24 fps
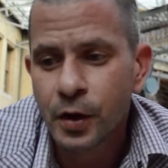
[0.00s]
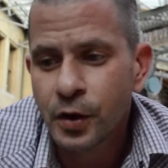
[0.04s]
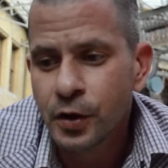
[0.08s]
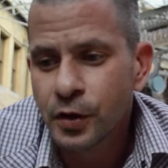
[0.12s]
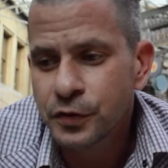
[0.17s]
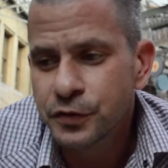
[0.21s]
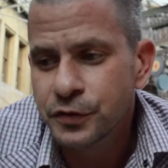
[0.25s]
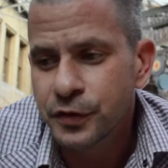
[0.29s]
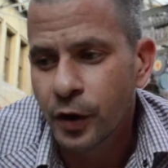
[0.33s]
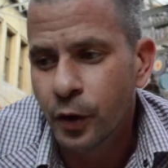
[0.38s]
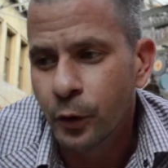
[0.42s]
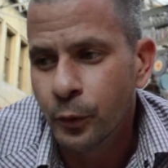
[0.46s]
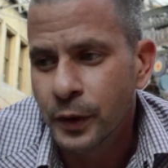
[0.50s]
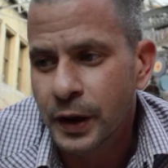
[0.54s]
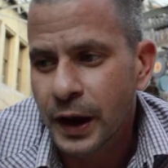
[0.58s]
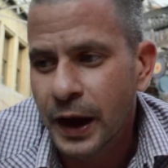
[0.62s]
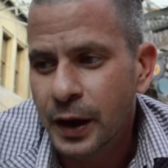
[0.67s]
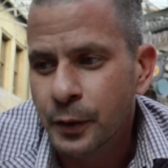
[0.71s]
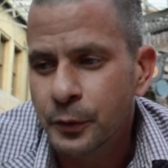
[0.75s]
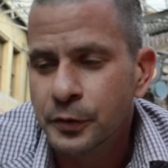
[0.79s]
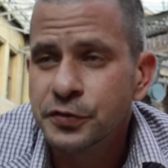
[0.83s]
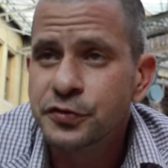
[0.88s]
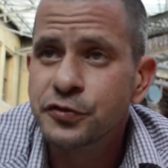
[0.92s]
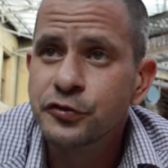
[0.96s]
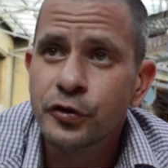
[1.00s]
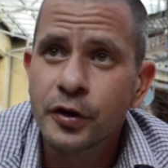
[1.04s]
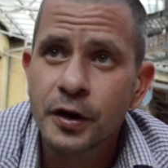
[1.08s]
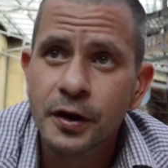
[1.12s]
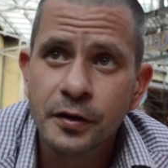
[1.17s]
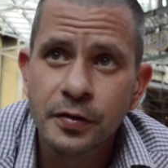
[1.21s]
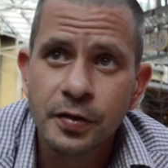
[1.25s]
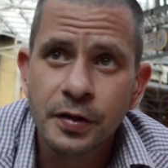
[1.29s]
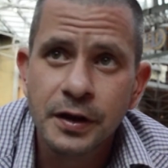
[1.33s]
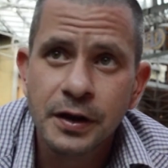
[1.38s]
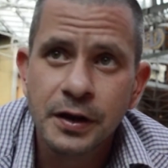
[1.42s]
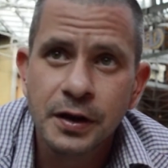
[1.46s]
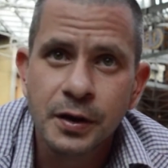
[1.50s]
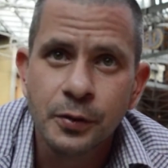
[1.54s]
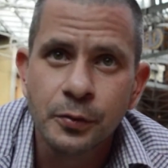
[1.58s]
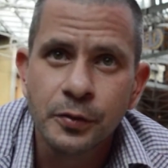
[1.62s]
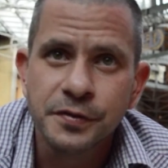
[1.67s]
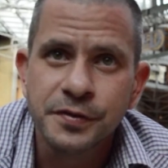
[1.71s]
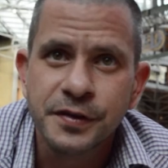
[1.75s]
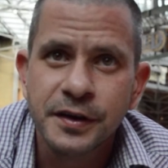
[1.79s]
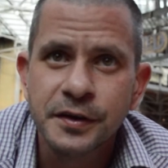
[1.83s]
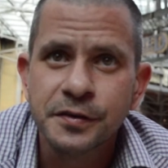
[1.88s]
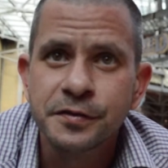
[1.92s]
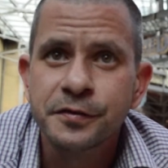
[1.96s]
So when I was struggling, it
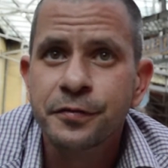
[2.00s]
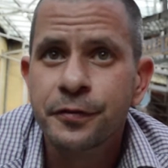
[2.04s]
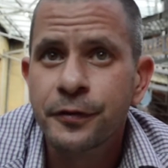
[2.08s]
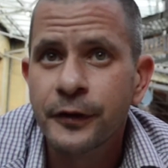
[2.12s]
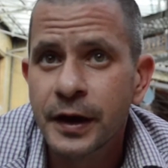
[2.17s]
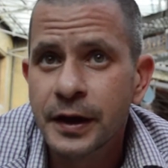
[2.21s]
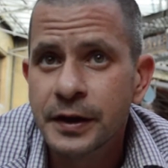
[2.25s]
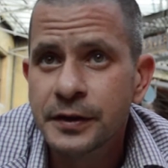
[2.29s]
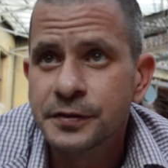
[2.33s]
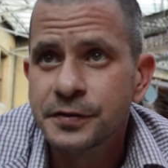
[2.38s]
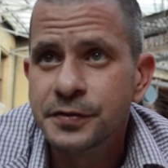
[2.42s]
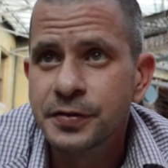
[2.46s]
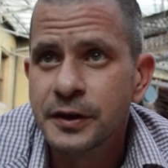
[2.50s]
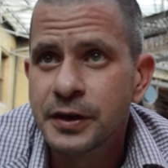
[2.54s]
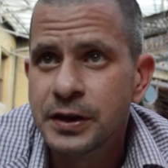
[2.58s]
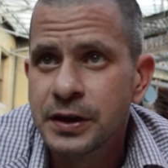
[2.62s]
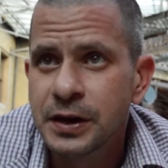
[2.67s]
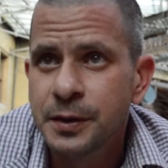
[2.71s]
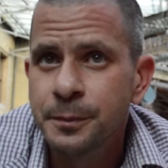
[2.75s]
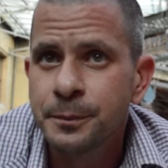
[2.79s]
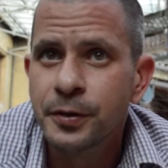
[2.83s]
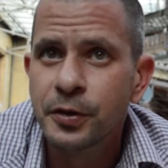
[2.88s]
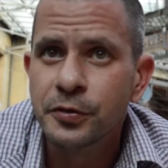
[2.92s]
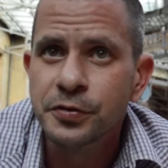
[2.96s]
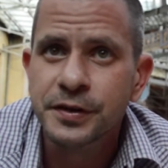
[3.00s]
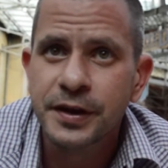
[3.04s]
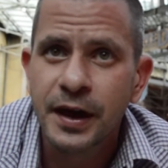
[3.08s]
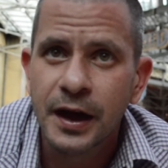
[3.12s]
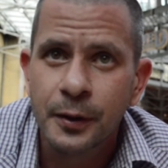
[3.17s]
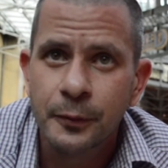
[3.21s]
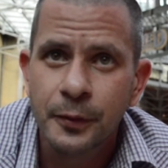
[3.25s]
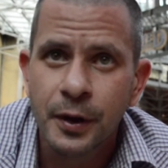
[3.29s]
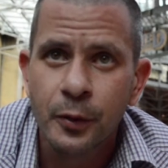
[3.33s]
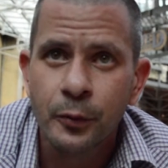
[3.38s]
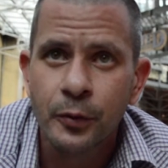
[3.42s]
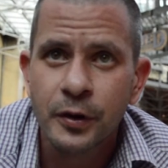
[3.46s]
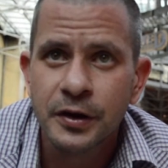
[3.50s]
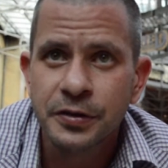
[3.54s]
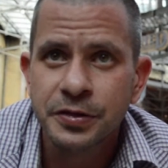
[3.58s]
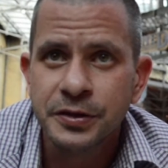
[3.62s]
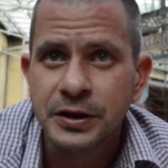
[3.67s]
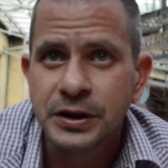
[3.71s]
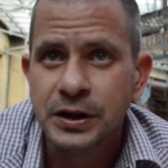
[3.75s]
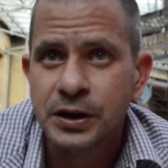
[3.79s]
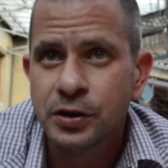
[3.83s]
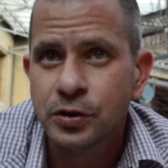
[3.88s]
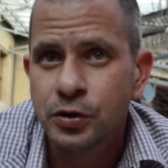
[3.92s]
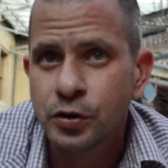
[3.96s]
was his friends that he built Gateway with,
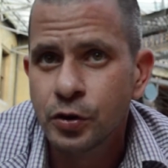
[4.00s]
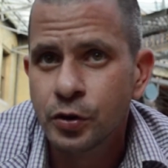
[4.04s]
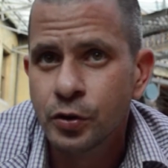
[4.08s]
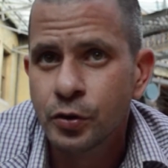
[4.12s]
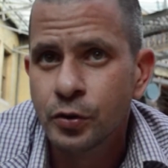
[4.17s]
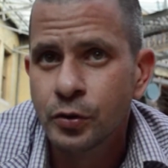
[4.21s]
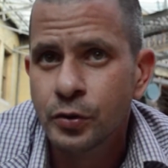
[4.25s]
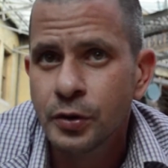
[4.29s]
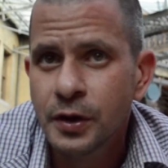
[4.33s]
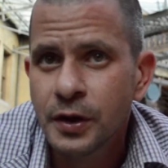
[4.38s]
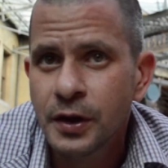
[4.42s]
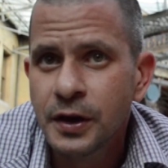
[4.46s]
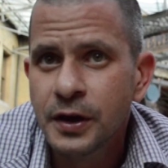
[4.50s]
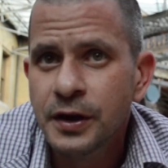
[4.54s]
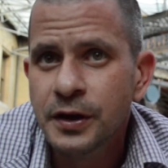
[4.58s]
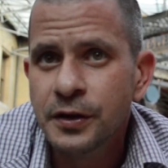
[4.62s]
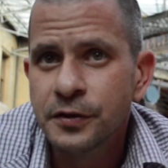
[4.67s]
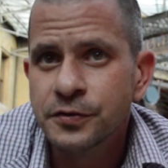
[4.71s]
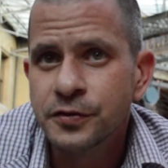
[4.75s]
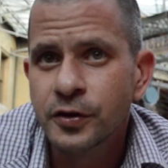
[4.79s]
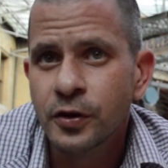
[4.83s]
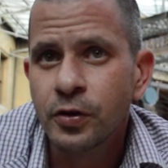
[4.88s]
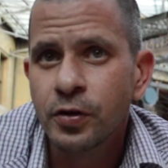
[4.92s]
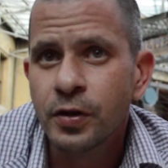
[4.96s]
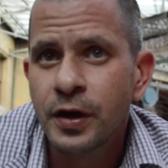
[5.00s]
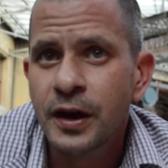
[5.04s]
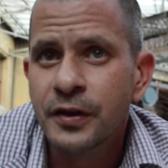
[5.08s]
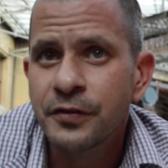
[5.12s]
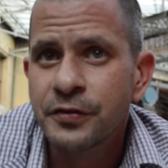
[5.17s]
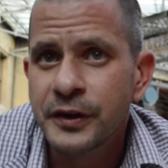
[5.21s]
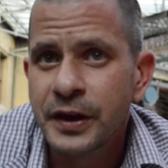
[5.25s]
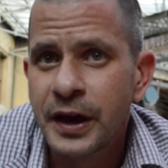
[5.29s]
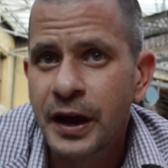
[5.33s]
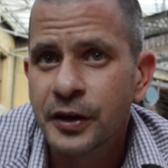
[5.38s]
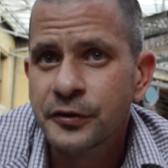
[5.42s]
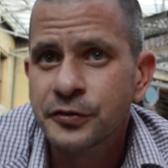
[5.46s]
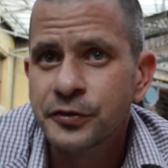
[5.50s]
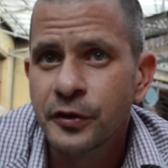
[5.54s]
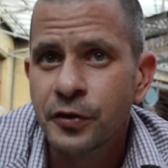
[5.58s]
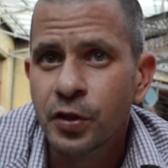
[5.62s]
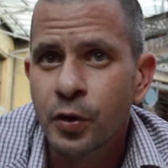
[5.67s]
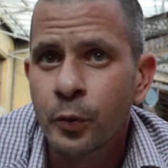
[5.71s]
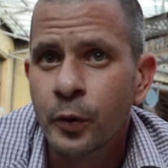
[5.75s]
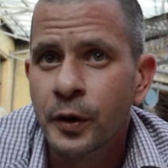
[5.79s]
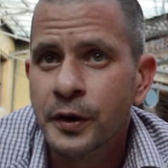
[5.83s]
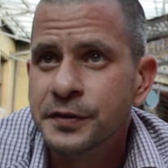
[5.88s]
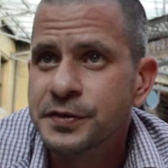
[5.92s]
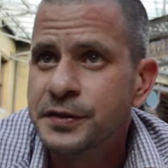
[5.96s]
and he knew his whole life that actually are the
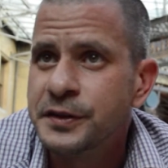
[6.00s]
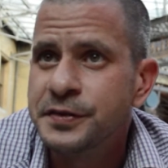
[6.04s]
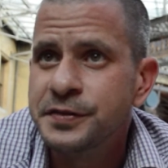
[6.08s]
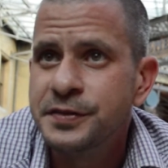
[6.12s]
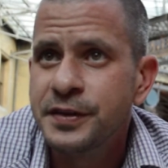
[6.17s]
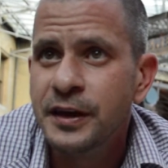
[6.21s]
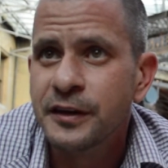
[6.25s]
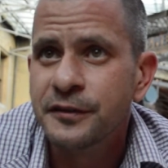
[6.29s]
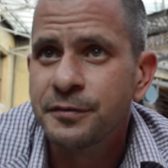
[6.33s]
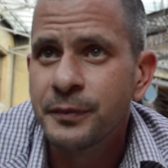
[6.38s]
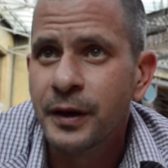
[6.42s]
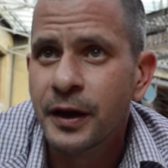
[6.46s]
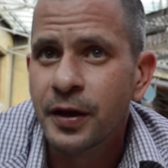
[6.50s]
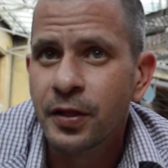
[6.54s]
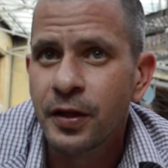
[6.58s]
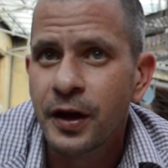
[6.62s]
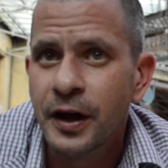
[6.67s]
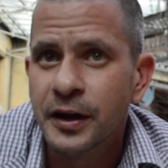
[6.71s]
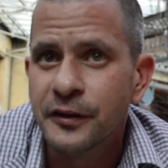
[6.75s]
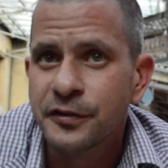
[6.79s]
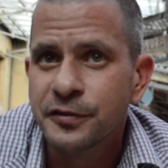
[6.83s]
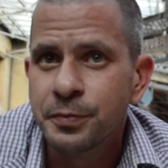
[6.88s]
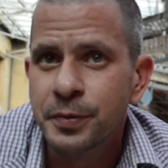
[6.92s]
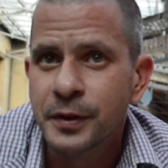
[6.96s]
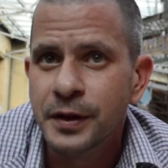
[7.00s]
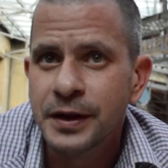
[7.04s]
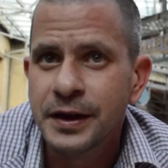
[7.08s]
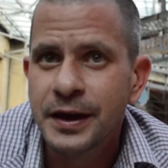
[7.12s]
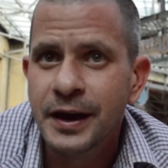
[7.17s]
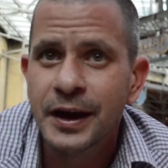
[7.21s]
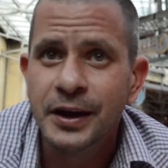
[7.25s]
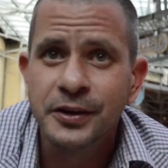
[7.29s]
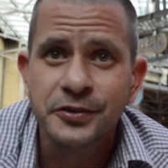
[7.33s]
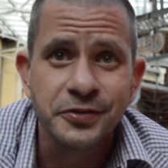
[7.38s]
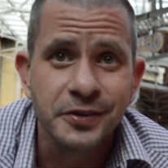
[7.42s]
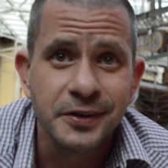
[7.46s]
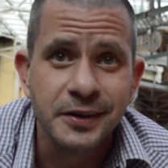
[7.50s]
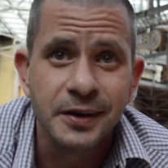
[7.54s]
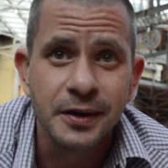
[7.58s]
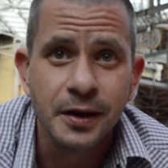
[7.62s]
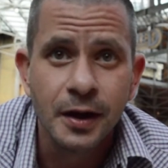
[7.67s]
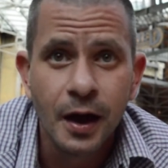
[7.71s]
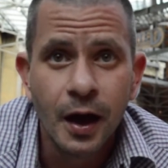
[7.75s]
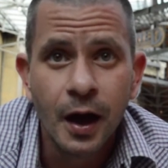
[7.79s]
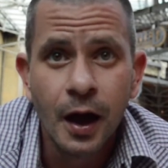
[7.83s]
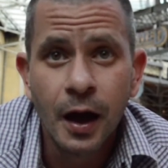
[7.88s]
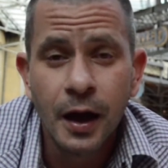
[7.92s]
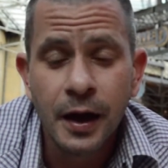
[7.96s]
ones that saved my life. But he
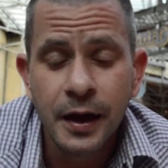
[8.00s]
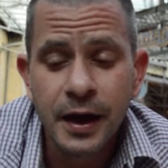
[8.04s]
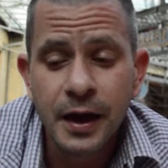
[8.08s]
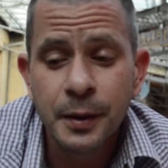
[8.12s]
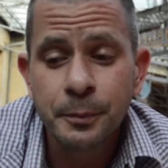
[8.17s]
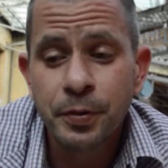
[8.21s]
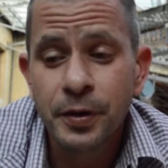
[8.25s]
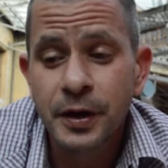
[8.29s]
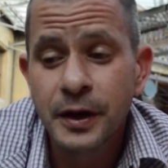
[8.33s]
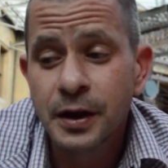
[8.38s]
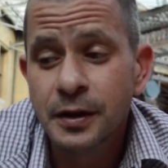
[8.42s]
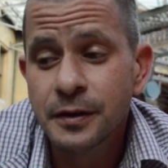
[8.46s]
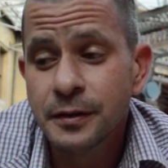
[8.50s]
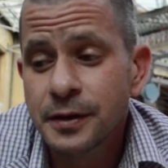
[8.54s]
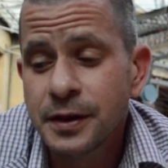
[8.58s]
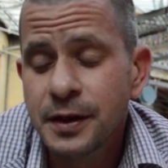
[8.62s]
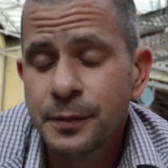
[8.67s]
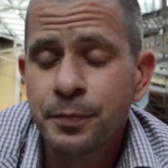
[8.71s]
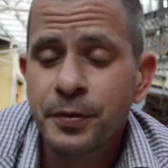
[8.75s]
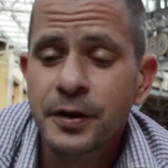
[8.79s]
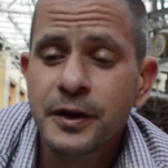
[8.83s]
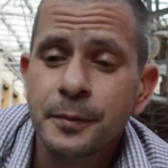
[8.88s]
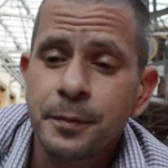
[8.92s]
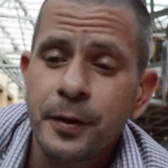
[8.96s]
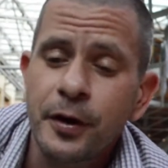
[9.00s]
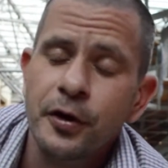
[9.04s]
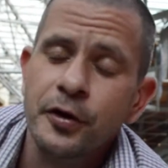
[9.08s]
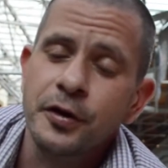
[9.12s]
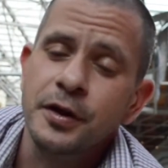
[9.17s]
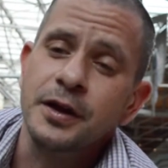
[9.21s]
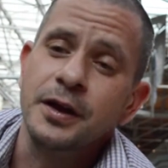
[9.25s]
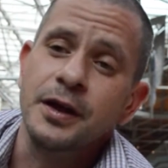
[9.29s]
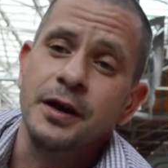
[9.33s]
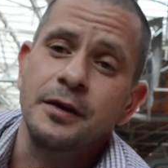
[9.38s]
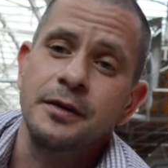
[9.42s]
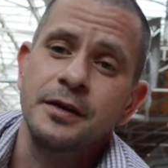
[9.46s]
played a part in it.